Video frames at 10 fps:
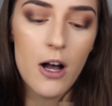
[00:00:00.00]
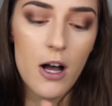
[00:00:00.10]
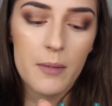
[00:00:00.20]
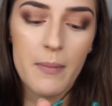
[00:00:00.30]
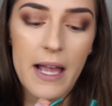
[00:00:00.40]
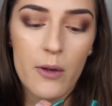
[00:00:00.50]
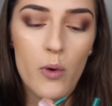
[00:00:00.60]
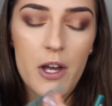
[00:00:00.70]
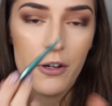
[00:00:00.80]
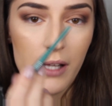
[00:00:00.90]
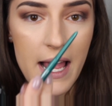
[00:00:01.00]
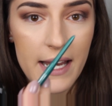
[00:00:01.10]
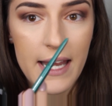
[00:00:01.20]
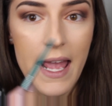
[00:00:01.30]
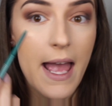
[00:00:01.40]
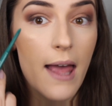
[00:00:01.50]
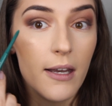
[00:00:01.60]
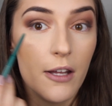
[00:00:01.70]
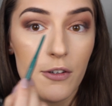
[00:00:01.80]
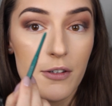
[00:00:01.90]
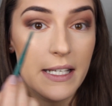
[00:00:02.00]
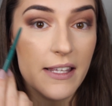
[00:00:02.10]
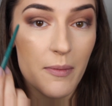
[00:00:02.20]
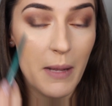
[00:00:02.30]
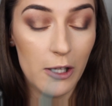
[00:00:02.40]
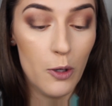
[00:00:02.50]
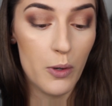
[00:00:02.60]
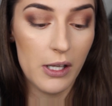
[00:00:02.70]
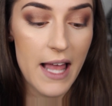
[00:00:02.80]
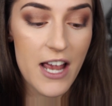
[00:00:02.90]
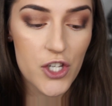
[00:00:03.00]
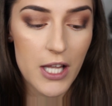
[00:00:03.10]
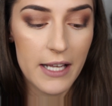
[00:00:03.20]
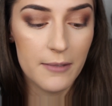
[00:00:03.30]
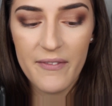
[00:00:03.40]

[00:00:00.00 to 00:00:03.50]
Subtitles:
on my waterline and underneath my lower lash line.